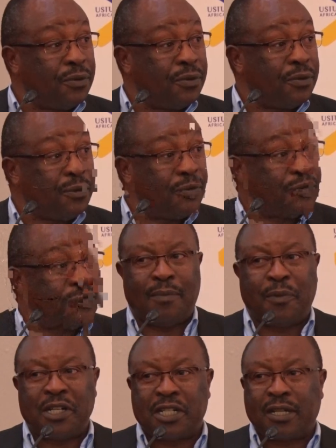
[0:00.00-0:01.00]

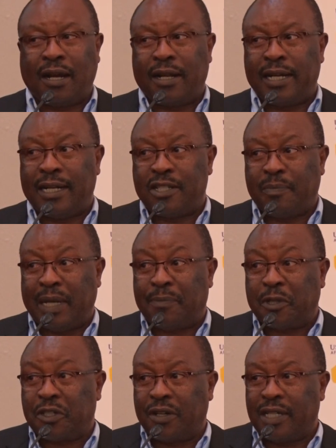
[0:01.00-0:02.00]
And British colonialism
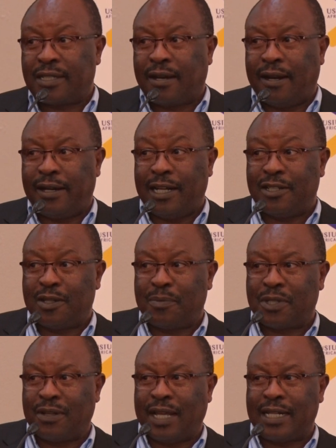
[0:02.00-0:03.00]
and Portuguese
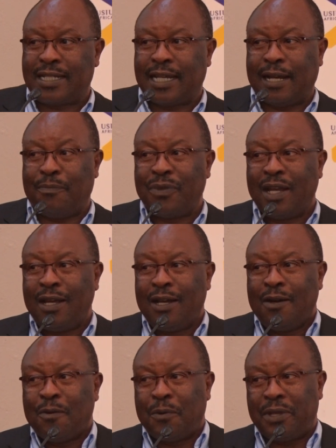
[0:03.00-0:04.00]
colonialism, so that
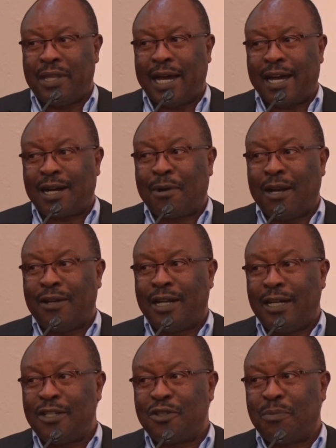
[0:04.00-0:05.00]
with the Arab
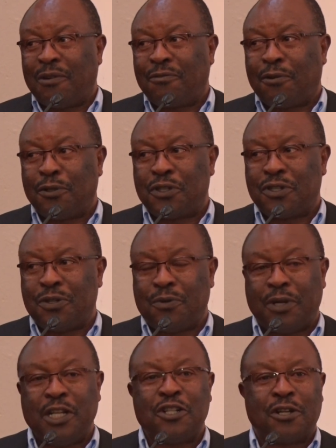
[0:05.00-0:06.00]
colonialism, of course,
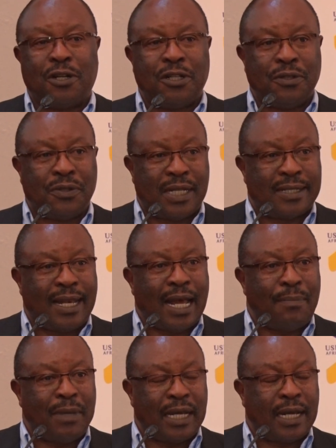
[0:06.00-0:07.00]
you introduce
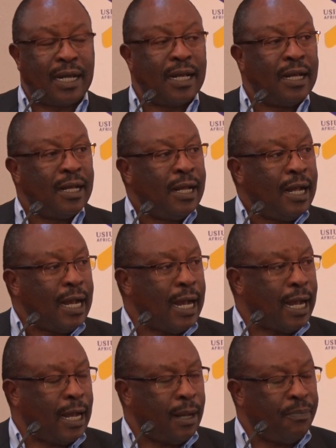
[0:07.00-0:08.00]
Islamic
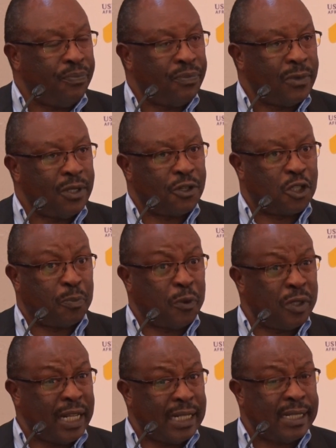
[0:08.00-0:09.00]

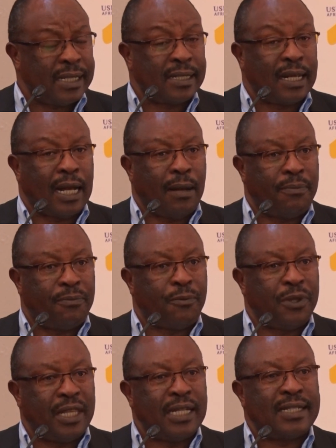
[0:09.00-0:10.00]
jurisprudence
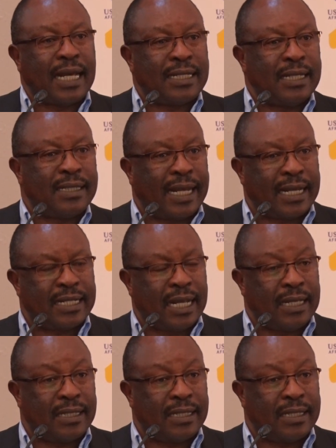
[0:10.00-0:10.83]
within certain sections.